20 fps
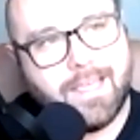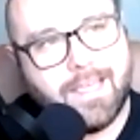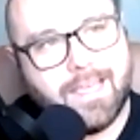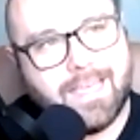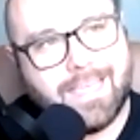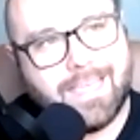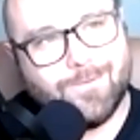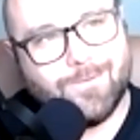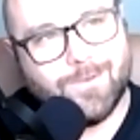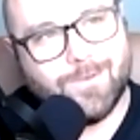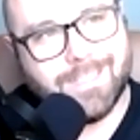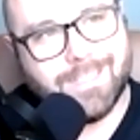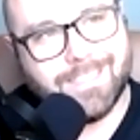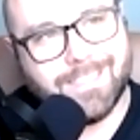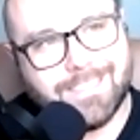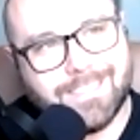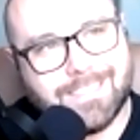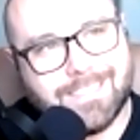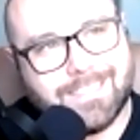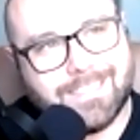it
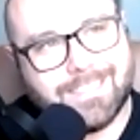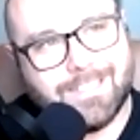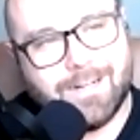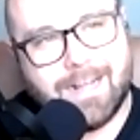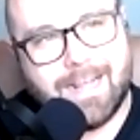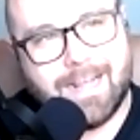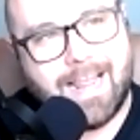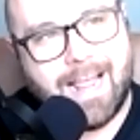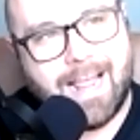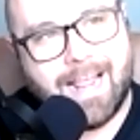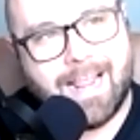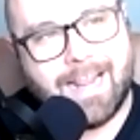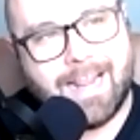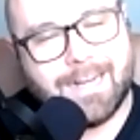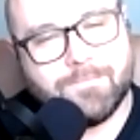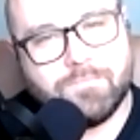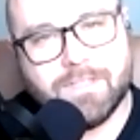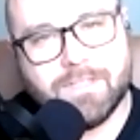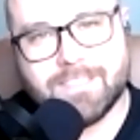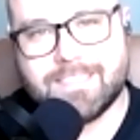was, you know, I, I,
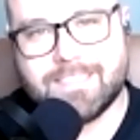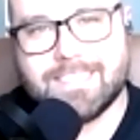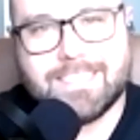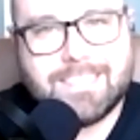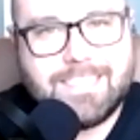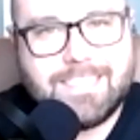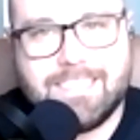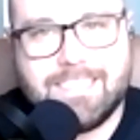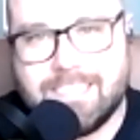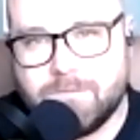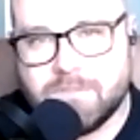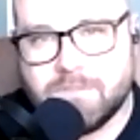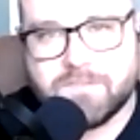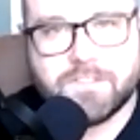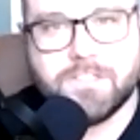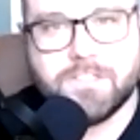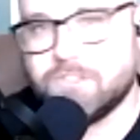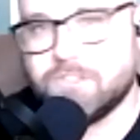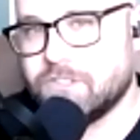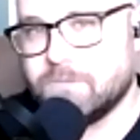had built this team of
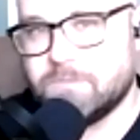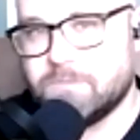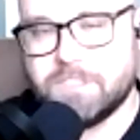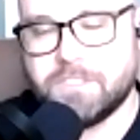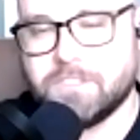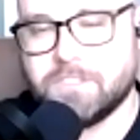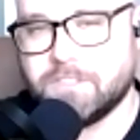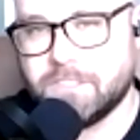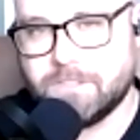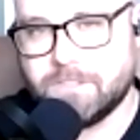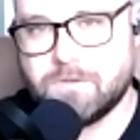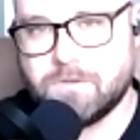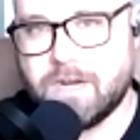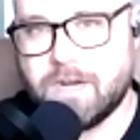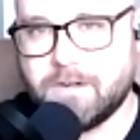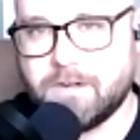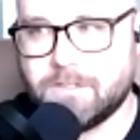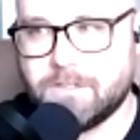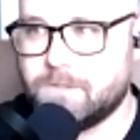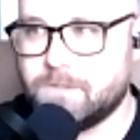contributors and
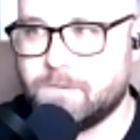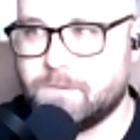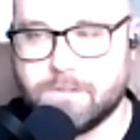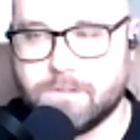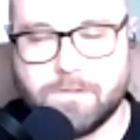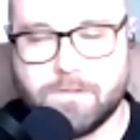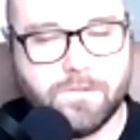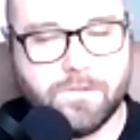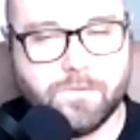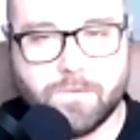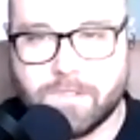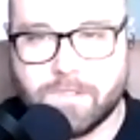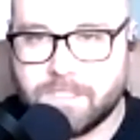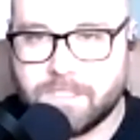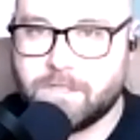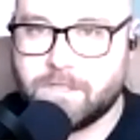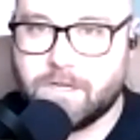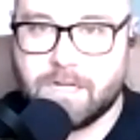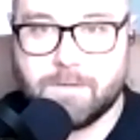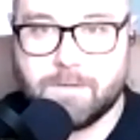writers who were who were really
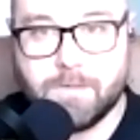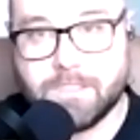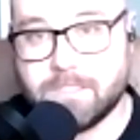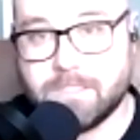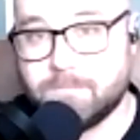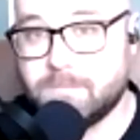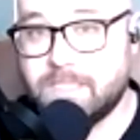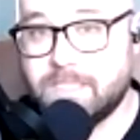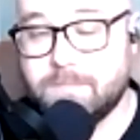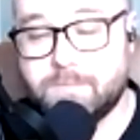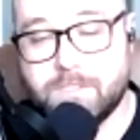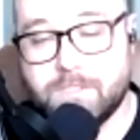talking about some deep and